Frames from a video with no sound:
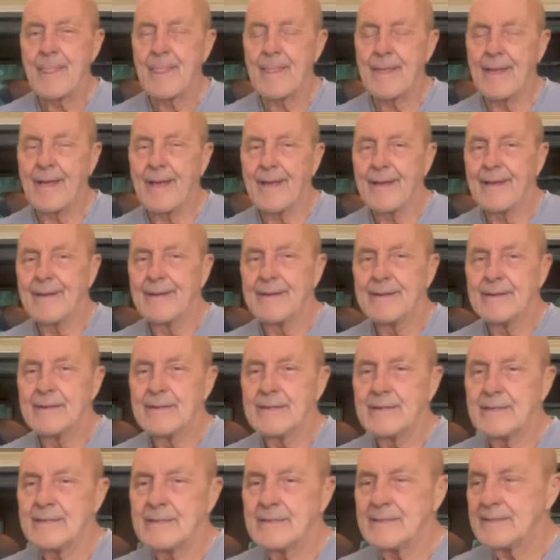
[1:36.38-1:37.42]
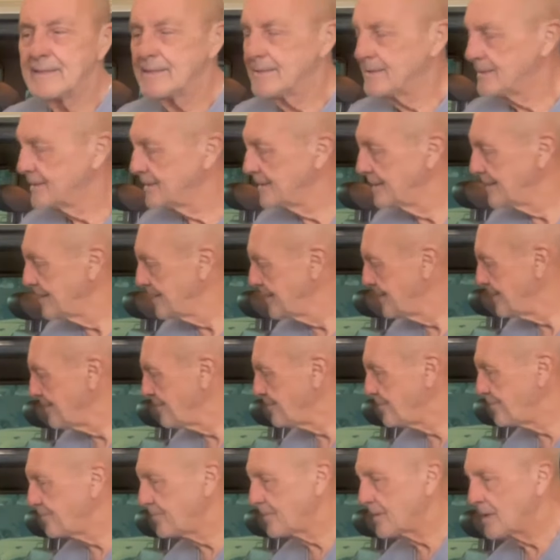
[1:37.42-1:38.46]
Yeah. I Partexed it.
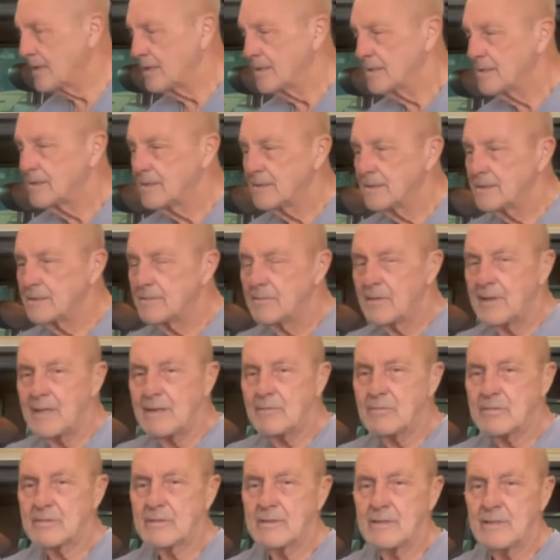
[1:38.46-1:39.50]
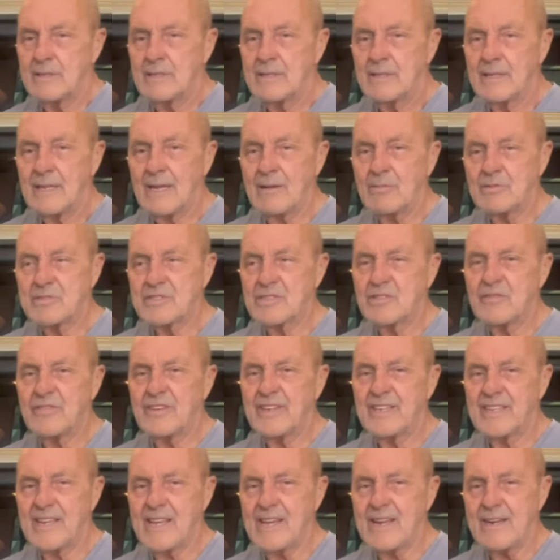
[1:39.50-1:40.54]
And we, we used it that all was
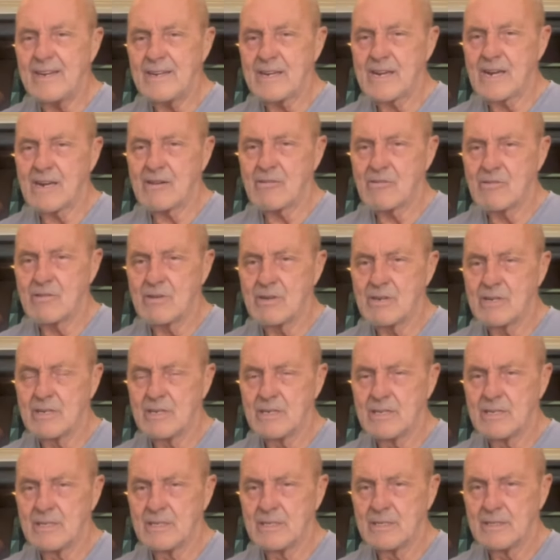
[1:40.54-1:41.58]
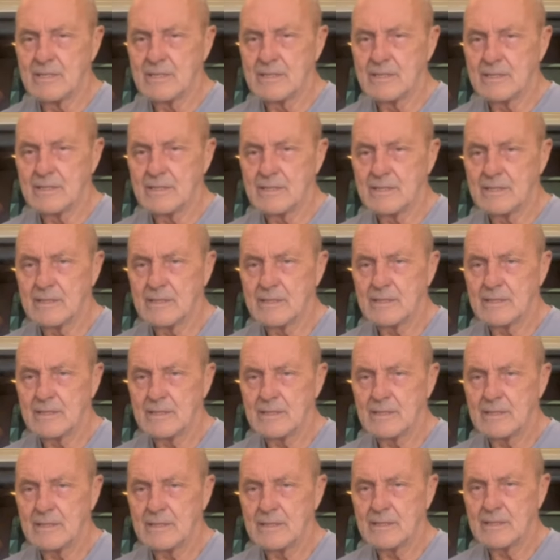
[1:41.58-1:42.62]
over a year ago. It wasn't
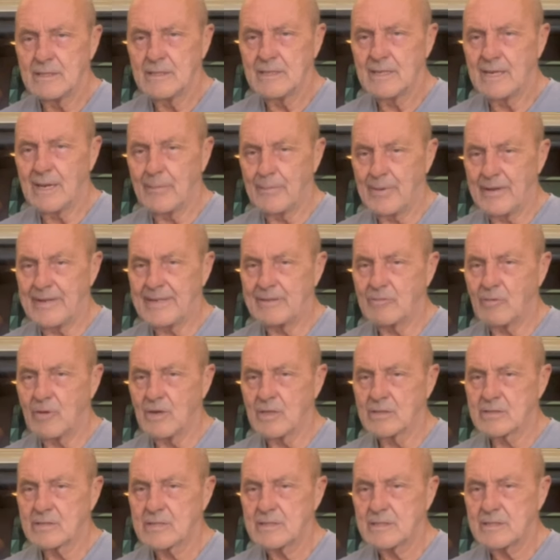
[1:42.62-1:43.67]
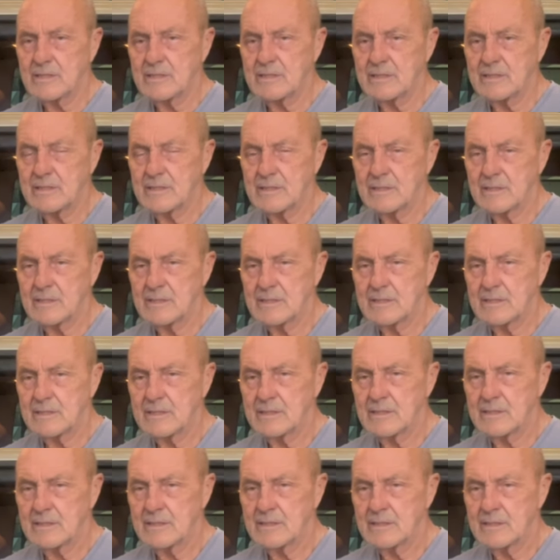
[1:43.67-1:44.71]
quite a year ago. I bet it was.
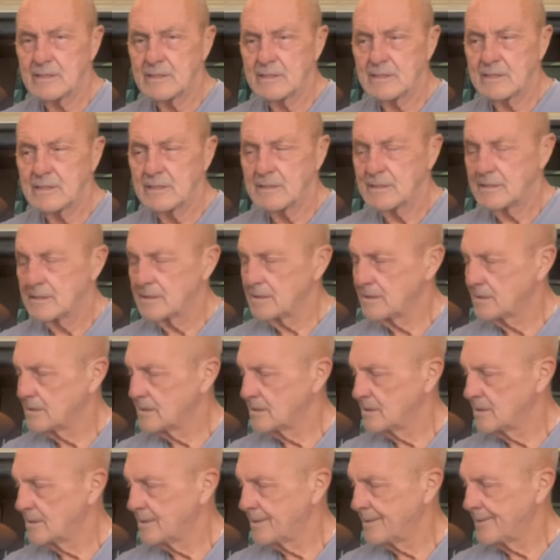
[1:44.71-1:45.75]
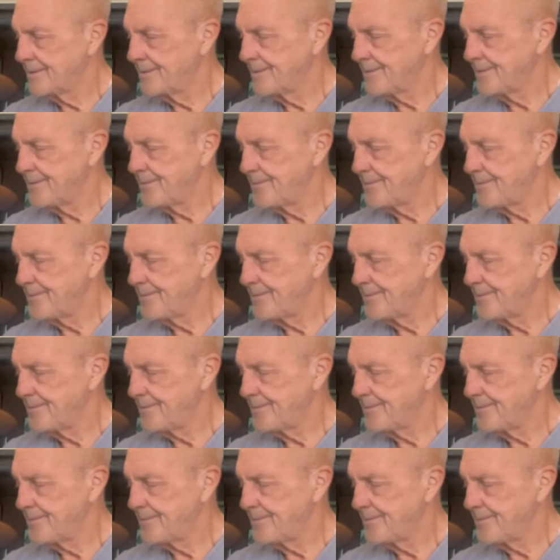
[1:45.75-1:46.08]
Well, I used it last summer.